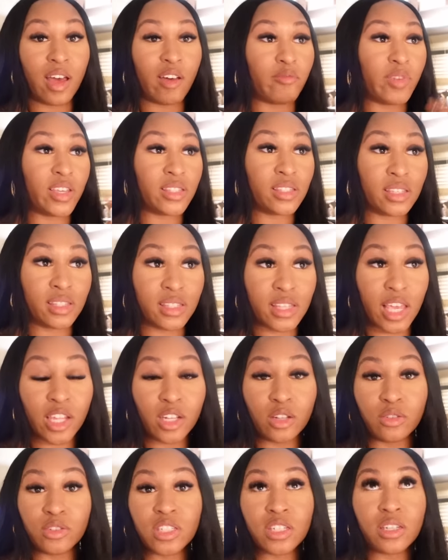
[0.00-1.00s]
I've been to Saint
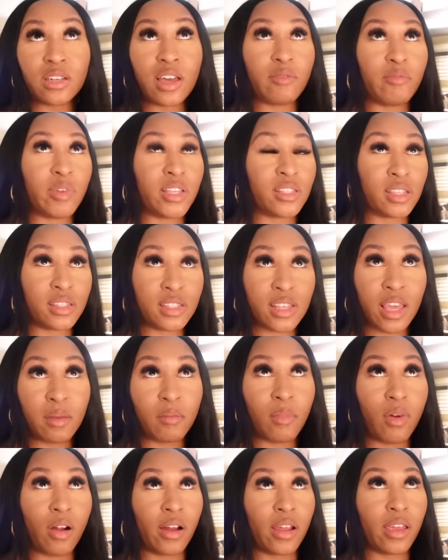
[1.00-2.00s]
Lucia. I've been to Saint
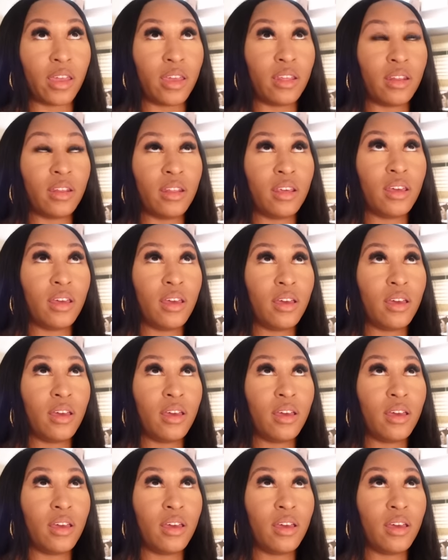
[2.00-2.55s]
Martin.